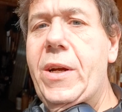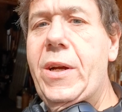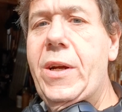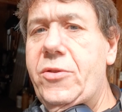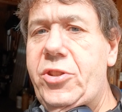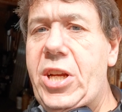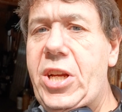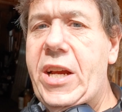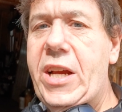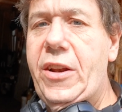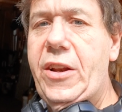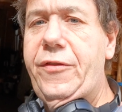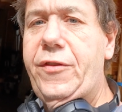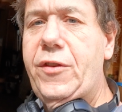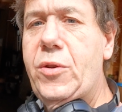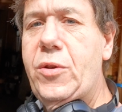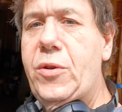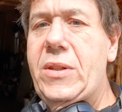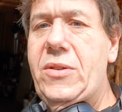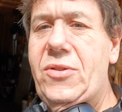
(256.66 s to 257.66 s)
checking the
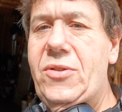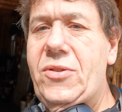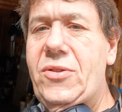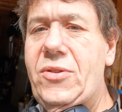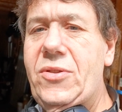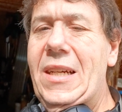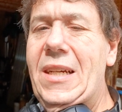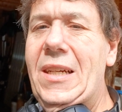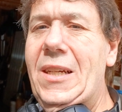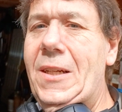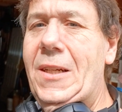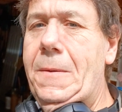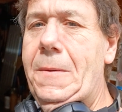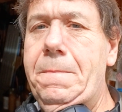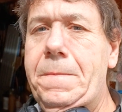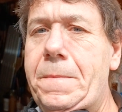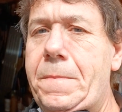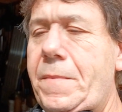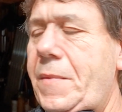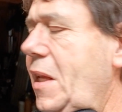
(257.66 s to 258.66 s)
fluids.
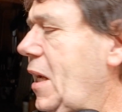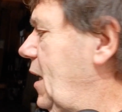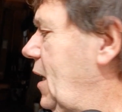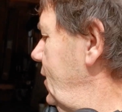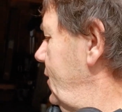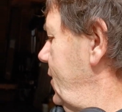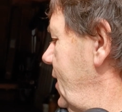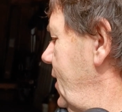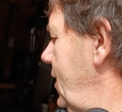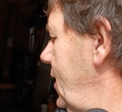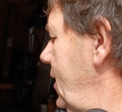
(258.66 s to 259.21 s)
Tire